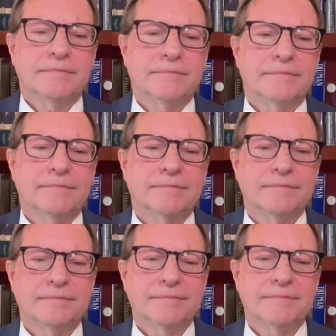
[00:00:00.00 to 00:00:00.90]

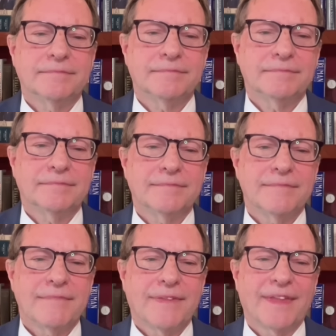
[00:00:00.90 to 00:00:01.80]

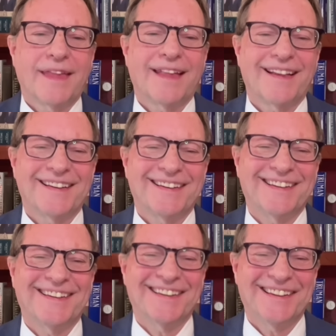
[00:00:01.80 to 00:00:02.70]

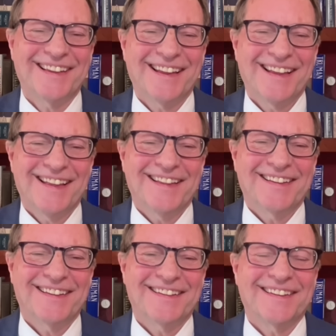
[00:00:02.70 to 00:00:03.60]

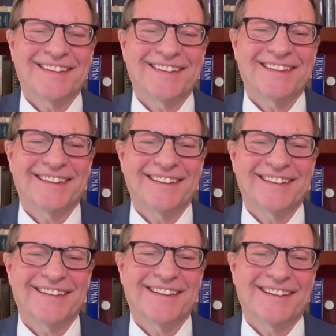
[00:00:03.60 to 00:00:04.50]

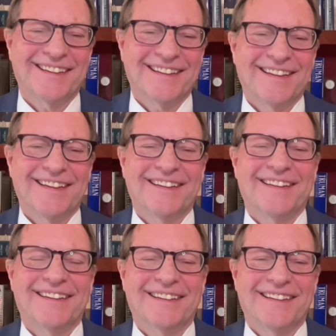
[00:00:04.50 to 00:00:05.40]

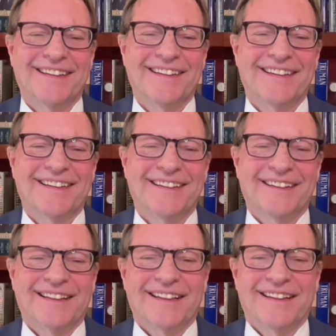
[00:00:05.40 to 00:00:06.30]

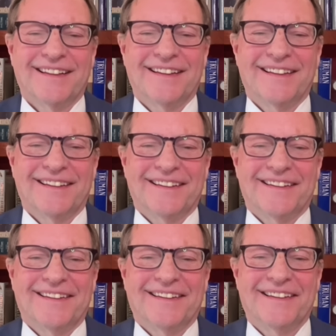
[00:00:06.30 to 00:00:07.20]

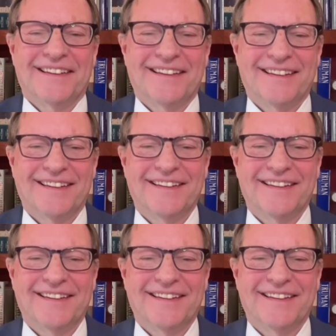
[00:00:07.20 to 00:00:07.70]
(silent)